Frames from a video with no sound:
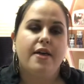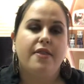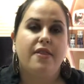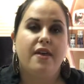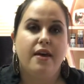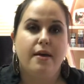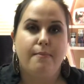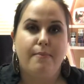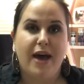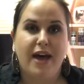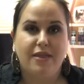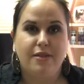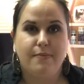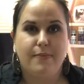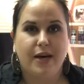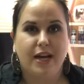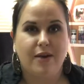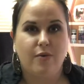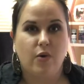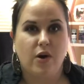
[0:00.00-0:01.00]
that Bath &
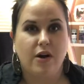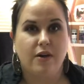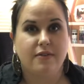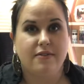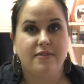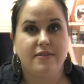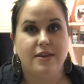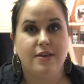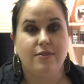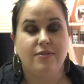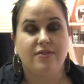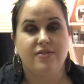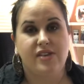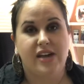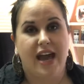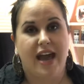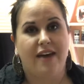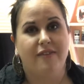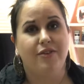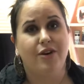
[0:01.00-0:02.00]
Body Works used
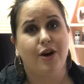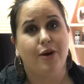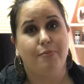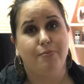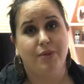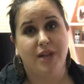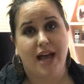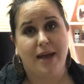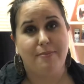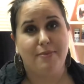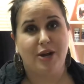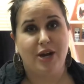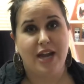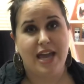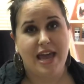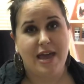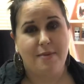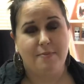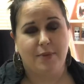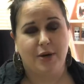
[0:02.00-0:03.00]
to have called
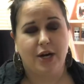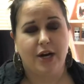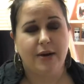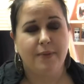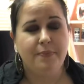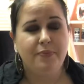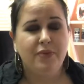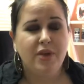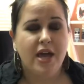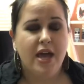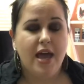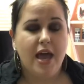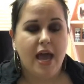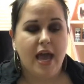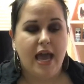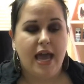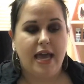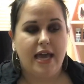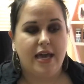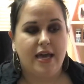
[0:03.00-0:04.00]
Blackberry Amber.
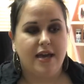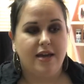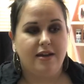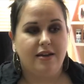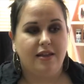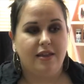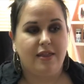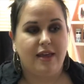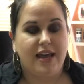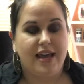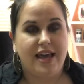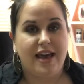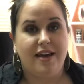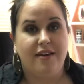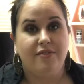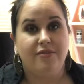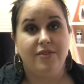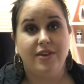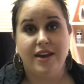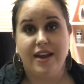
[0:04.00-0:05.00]
And they
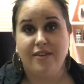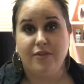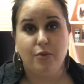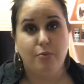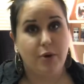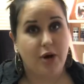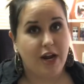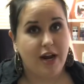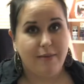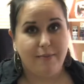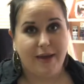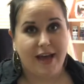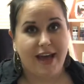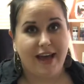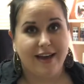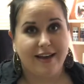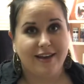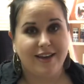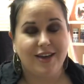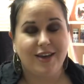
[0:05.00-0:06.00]
have never brought it
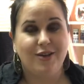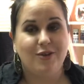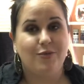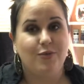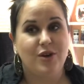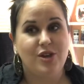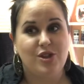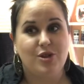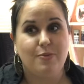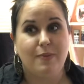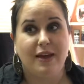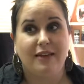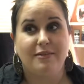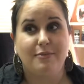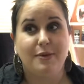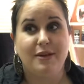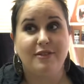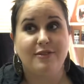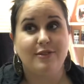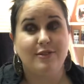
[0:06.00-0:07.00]
back, which
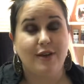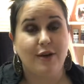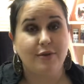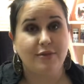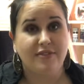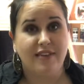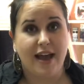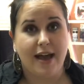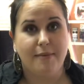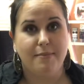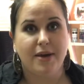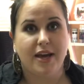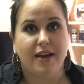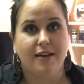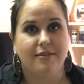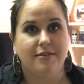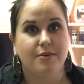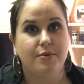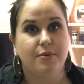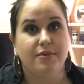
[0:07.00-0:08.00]
makes me so sad
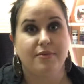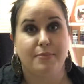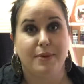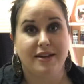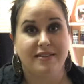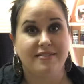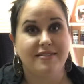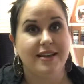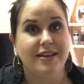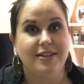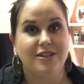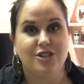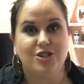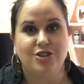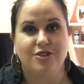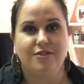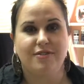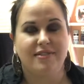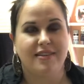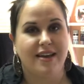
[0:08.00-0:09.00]
because it was my
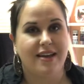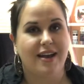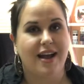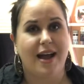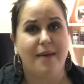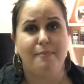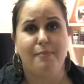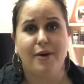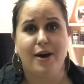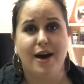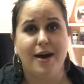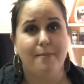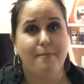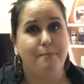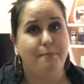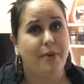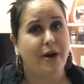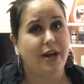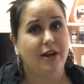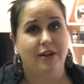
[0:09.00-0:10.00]
signature scent. I bought
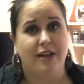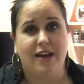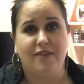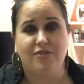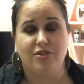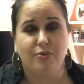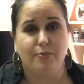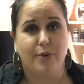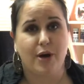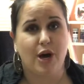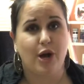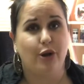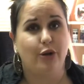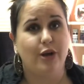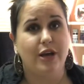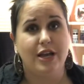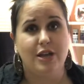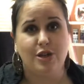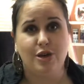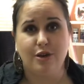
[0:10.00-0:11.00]
bottle after bottle
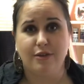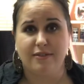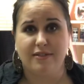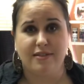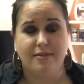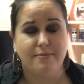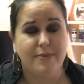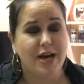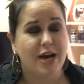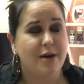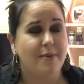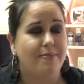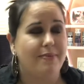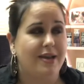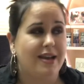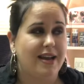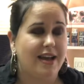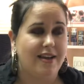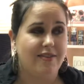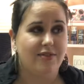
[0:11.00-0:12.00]
and used them up
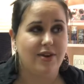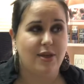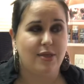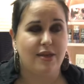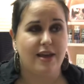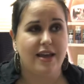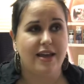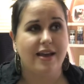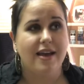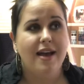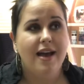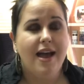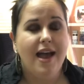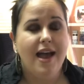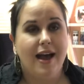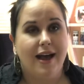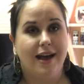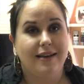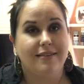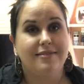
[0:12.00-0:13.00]
and everything.
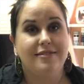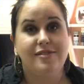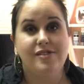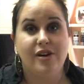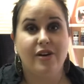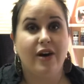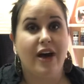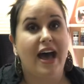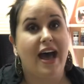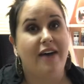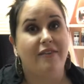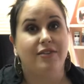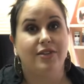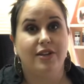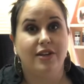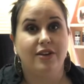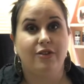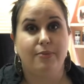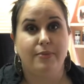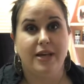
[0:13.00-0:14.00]
I still have a
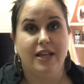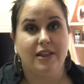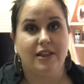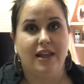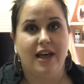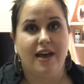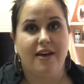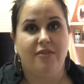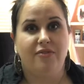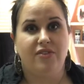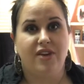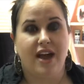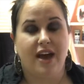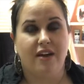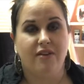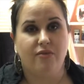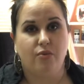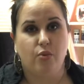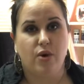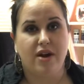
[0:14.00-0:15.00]
little bit left
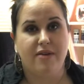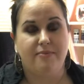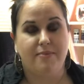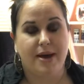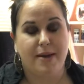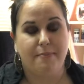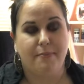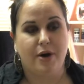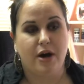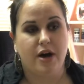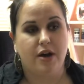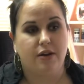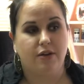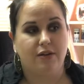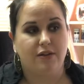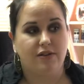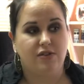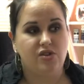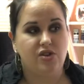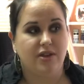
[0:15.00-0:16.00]
out of one of my
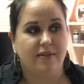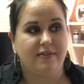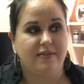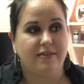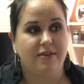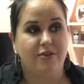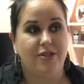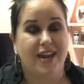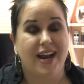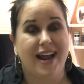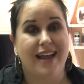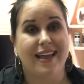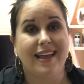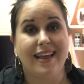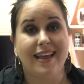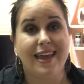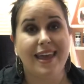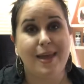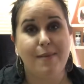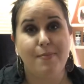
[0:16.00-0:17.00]
bottles just so that I
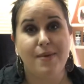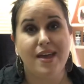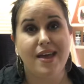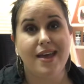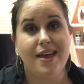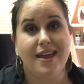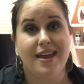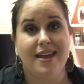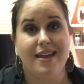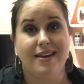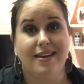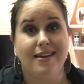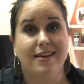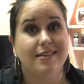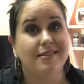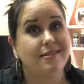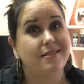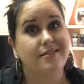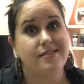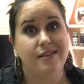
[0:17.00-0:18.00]
could keep it and
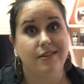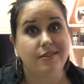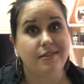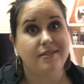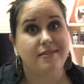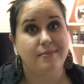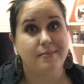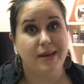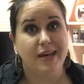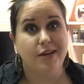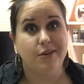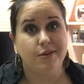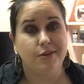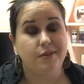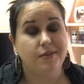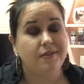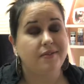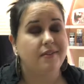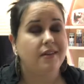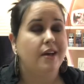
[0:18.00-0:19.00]
it still
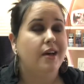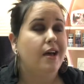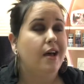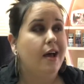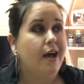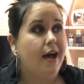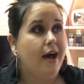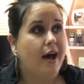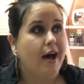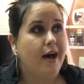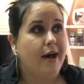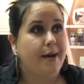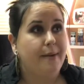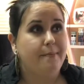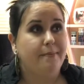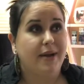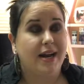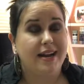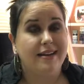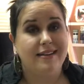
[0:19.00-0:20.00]
smells
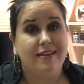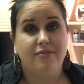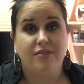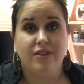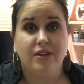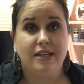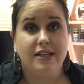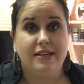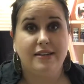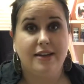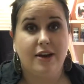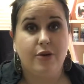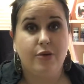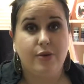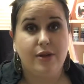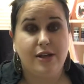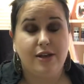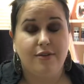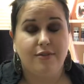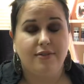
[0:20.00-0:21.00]
um, but I definitely
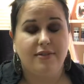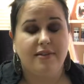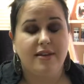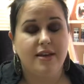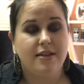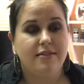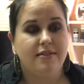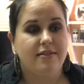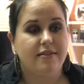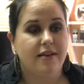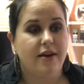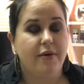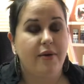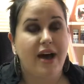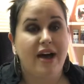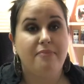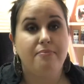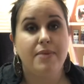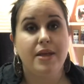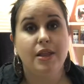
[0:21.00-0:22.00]
don't use it. So
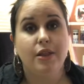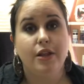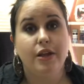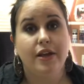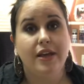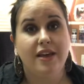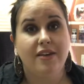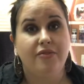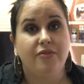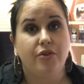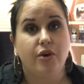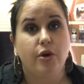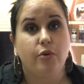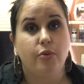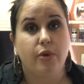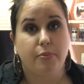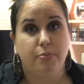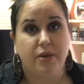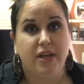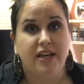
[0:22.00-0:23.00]
I've been looking for a
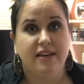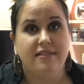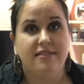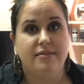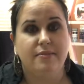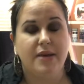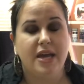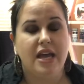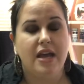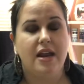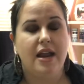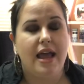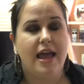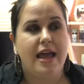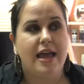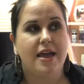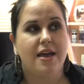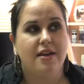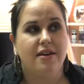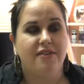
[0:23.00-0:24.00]
replacement
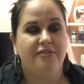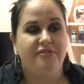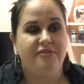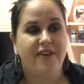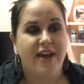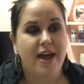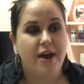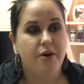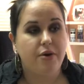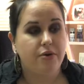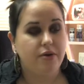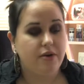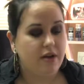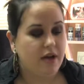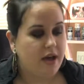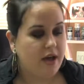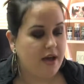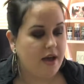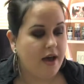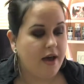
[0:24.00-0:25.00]
and found
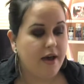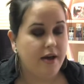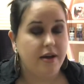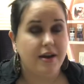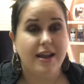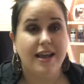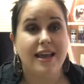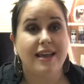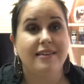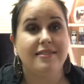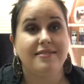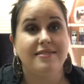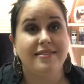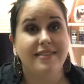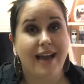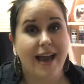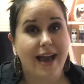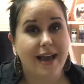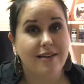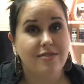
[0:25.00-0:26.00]
an
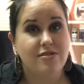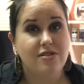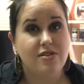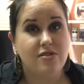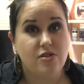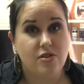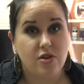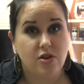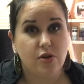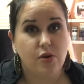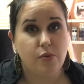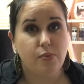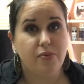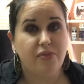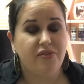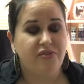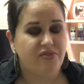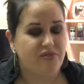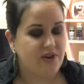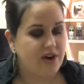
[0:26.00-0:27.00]
exact dupe
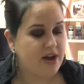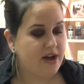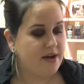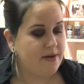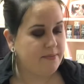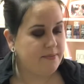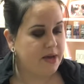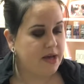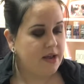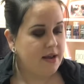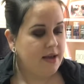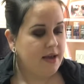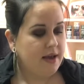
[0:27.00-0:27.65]
from